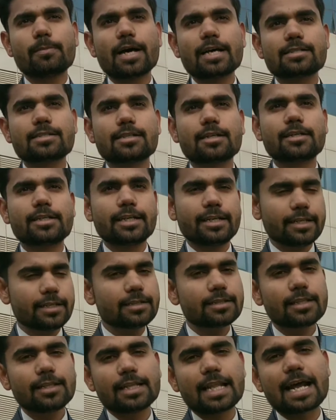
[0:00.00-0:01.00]
shortening
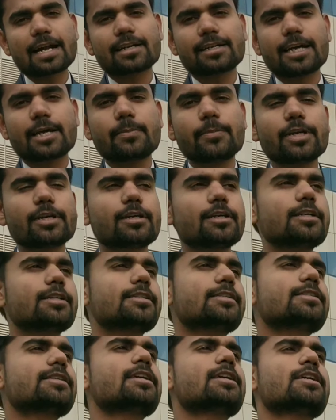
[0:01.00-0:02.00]
the lag timing
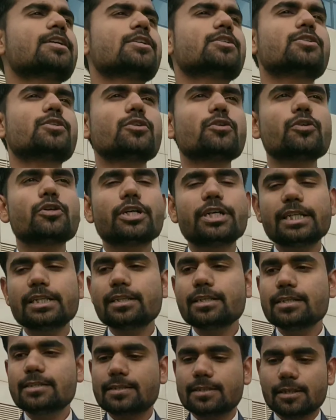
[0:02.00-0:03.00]
is. So in
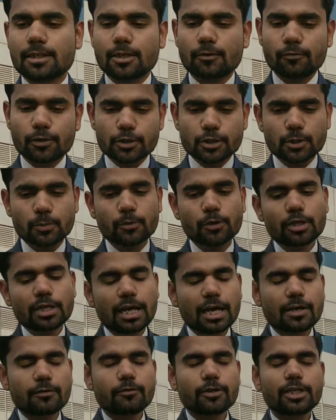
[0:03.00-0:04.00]
this, first of all,
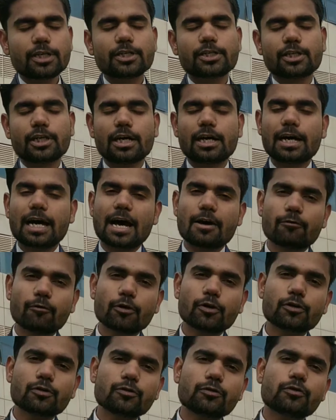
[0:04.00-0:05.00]
I
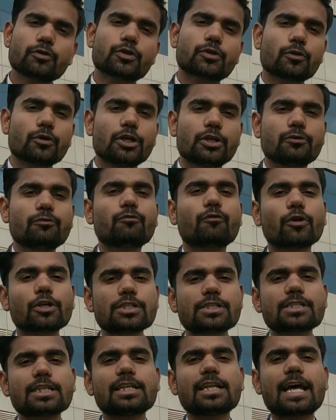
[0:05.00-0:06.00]
want to tell you what
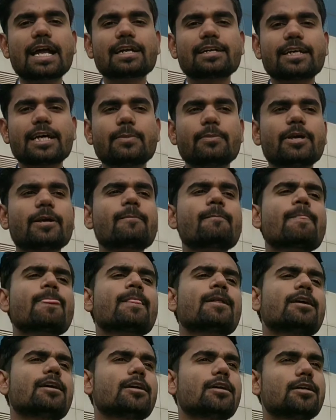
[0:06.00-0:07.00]
is the lag timing.
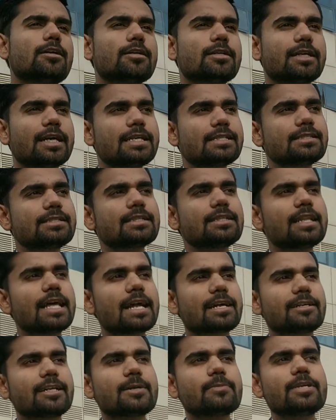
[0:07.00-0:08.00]
Guys, the
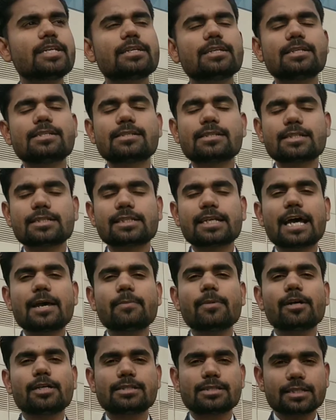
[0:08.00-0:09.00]
lag timing is a time
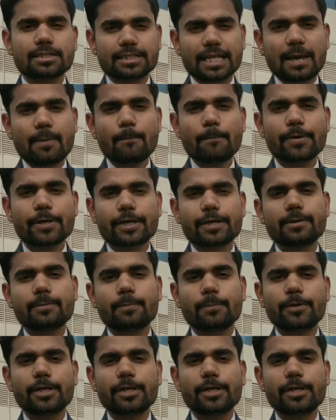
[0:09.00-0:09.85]
period